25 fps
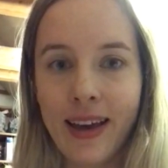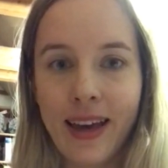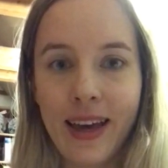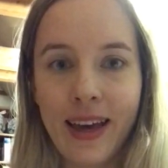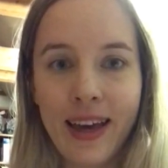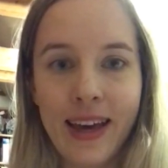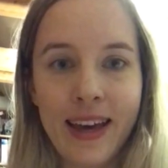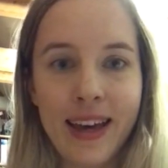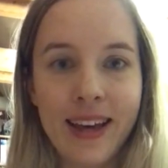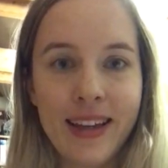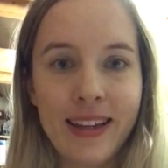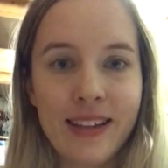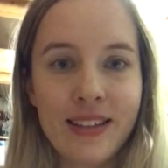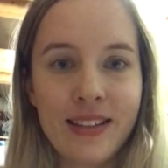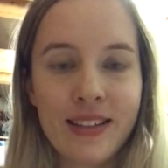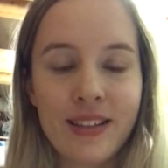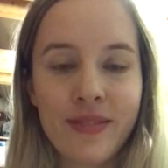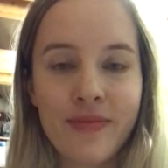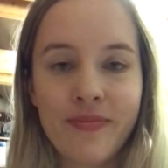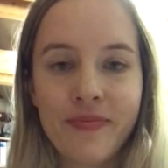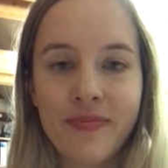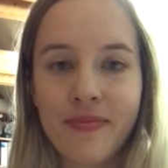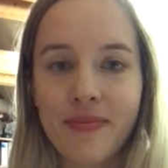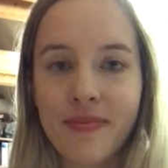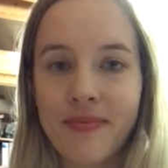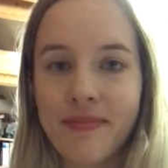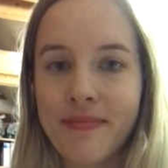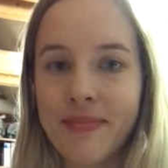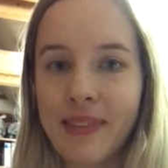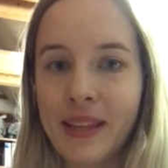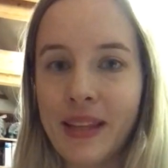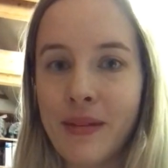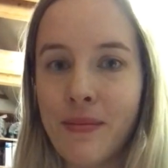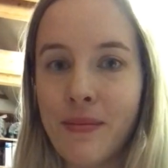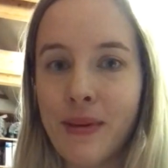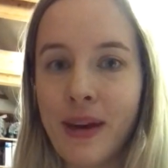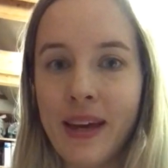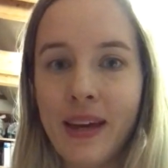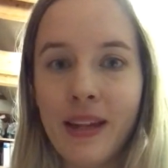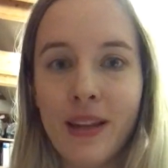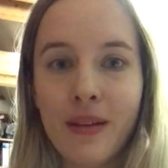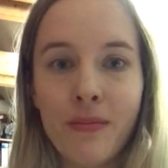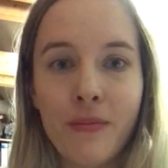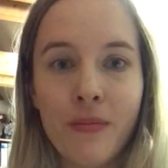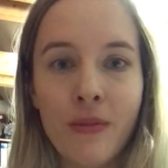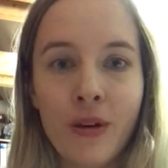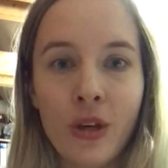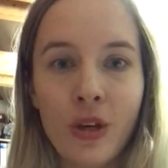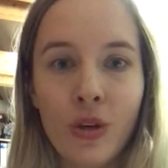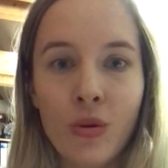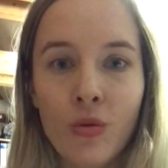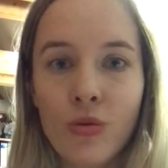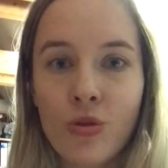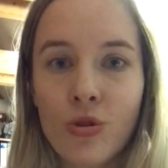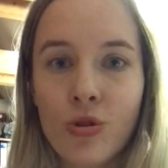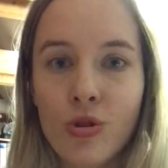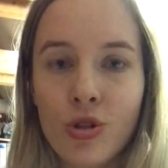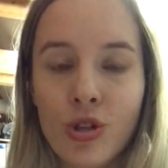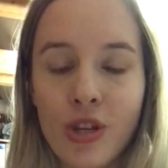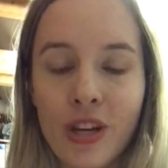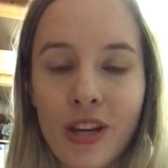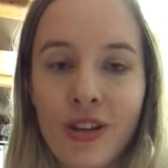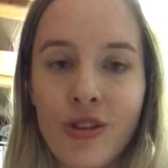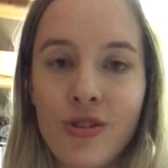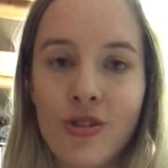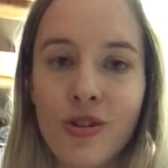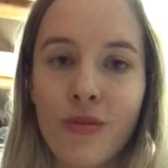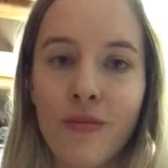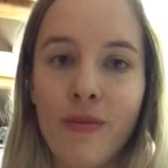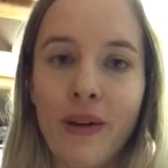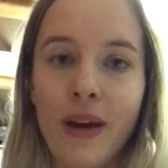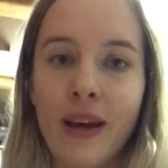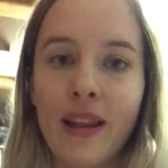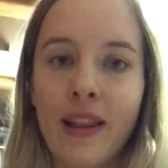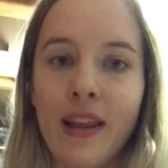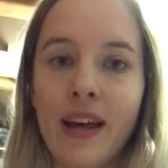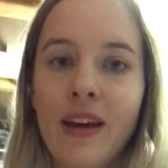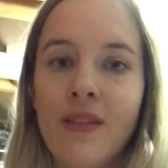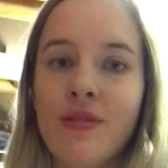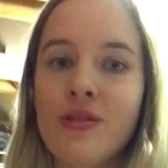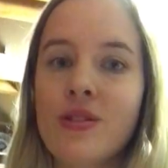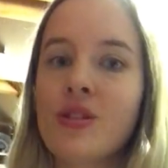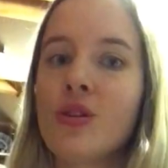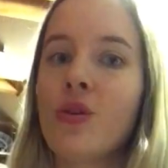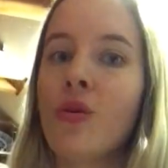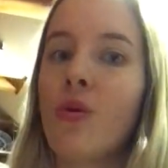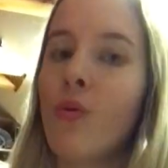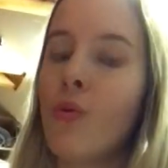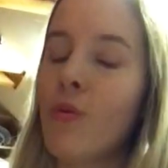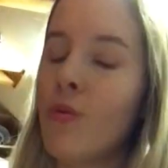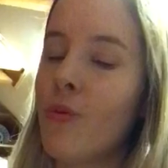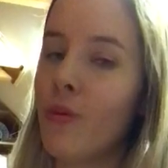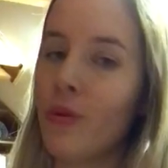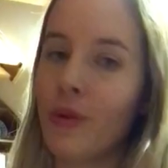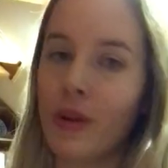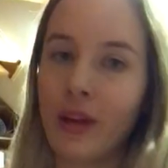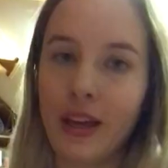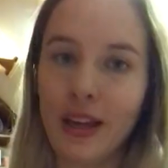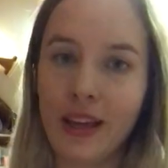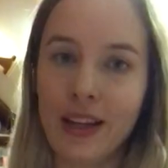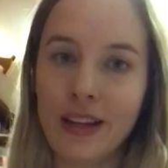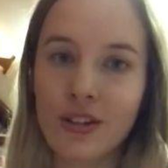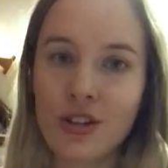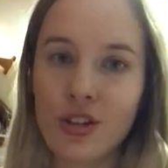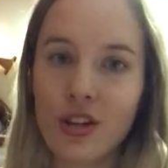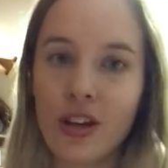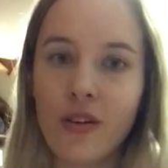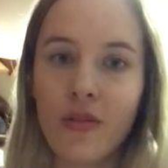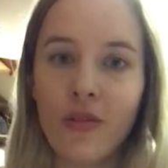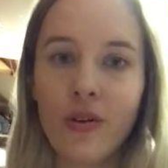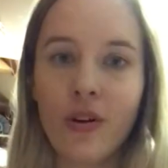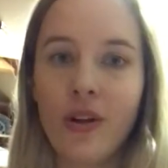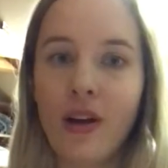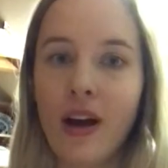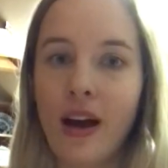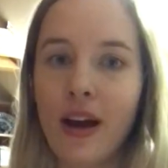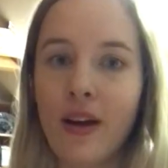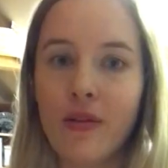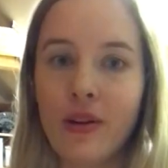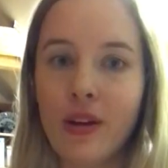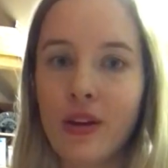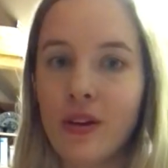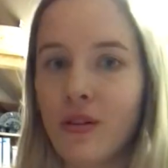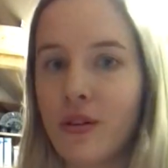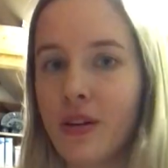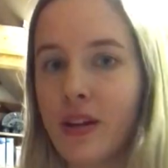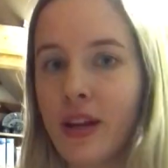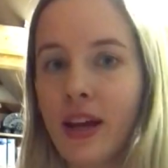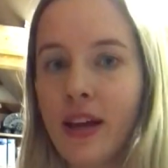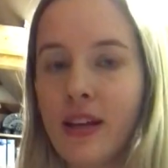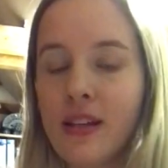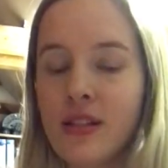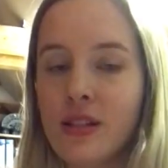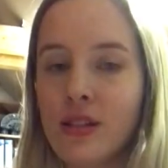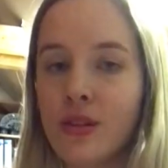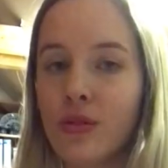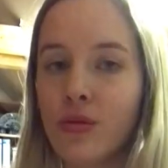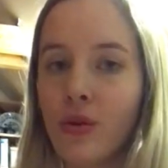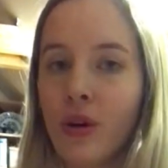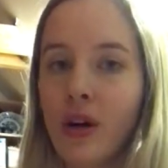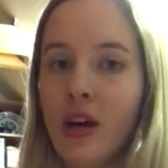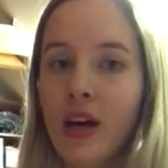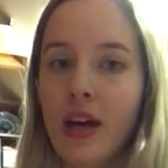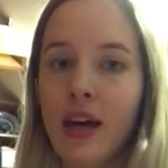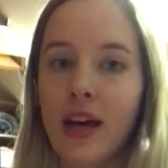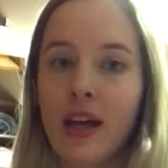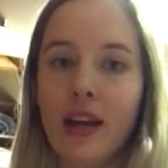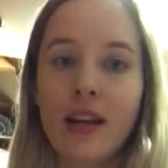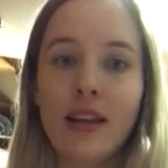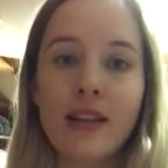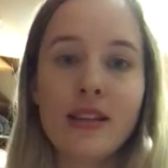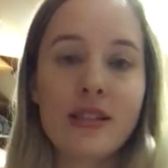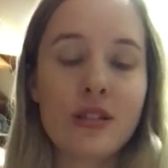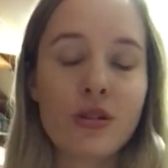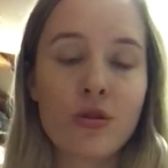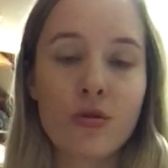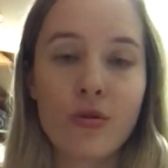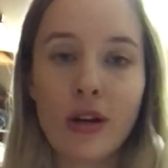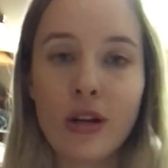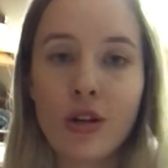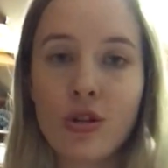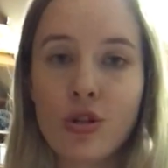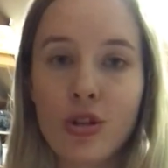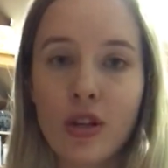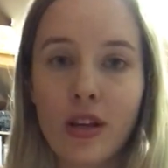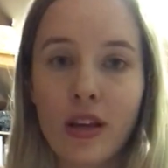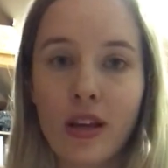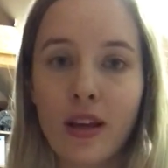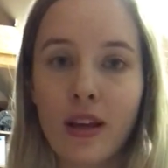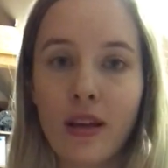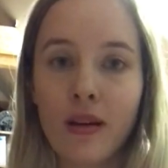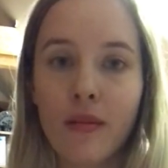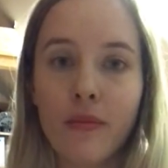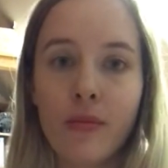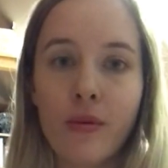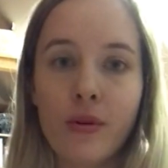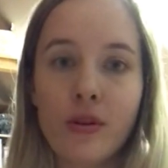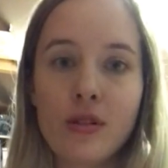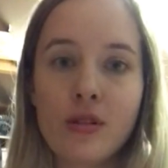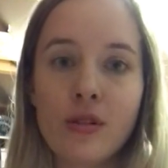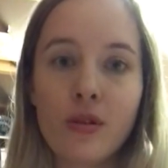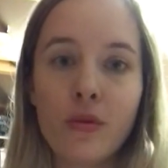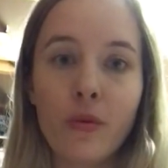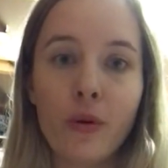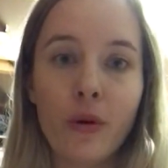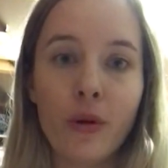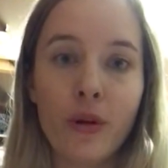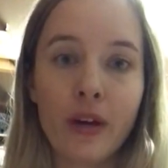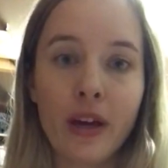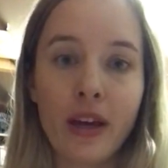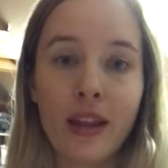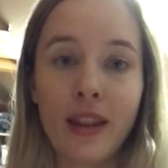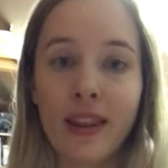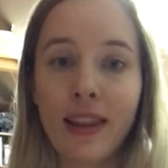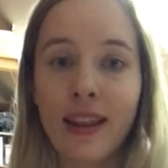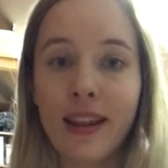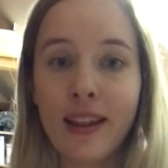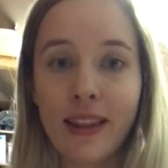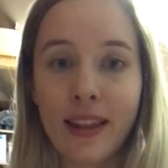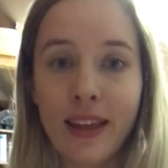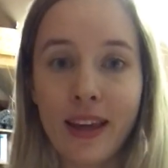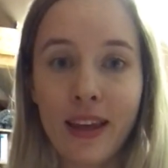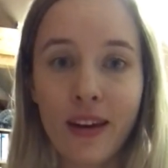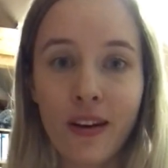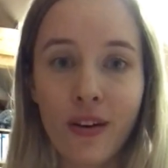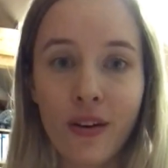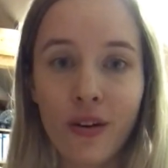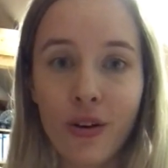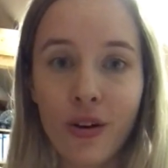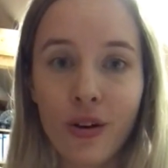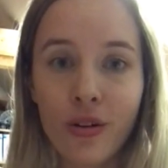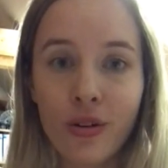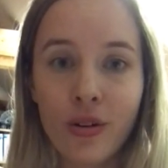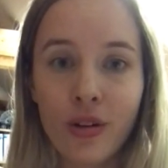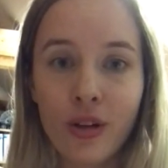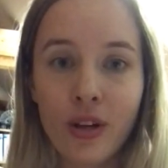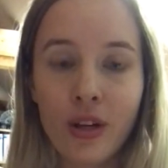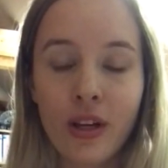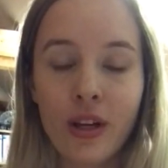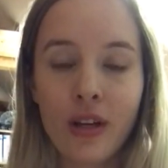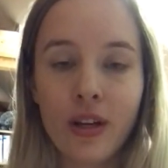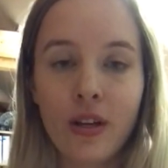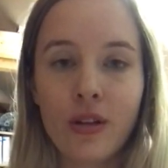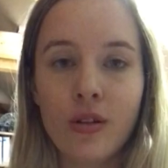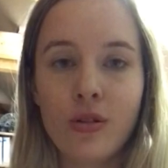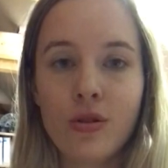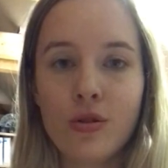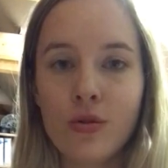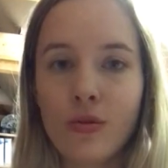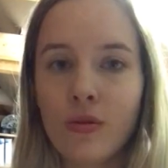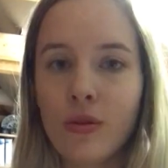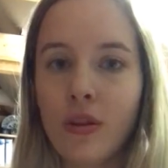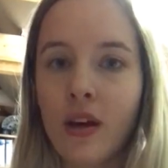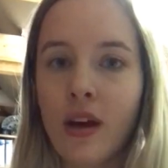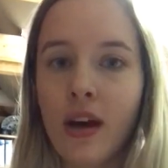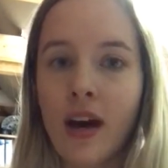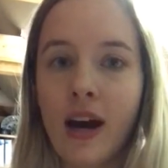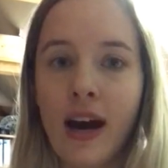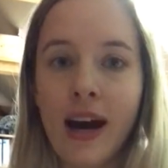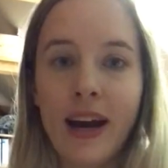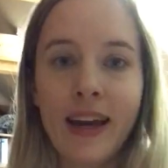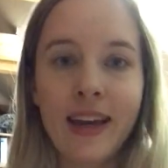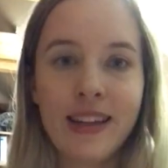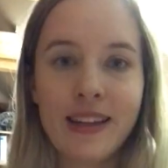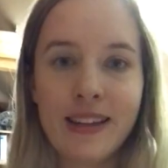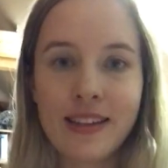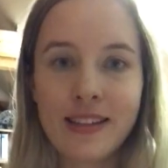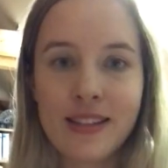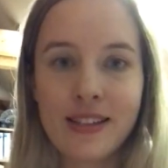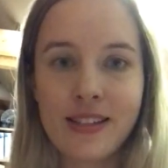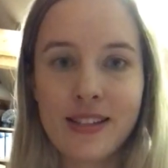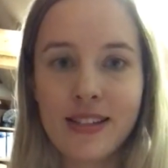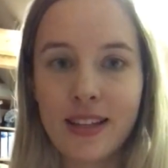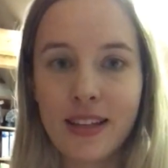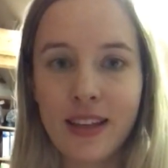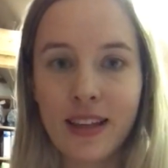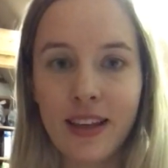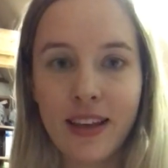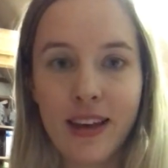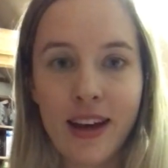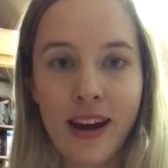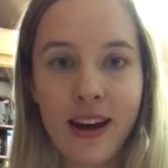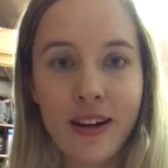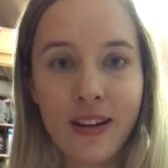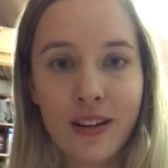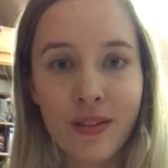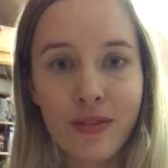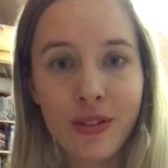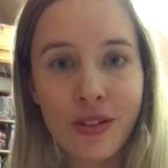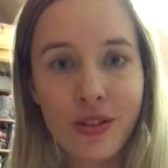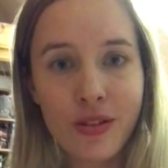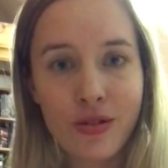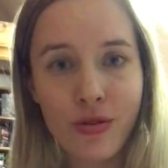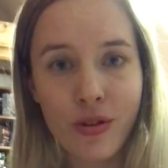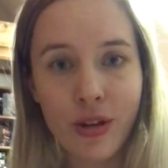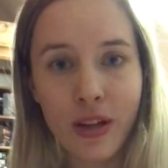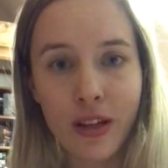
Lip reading: and it made a huge change in my life. So in general, I recognize you be stretching, brisk walk, and then later on do the high intensity cardio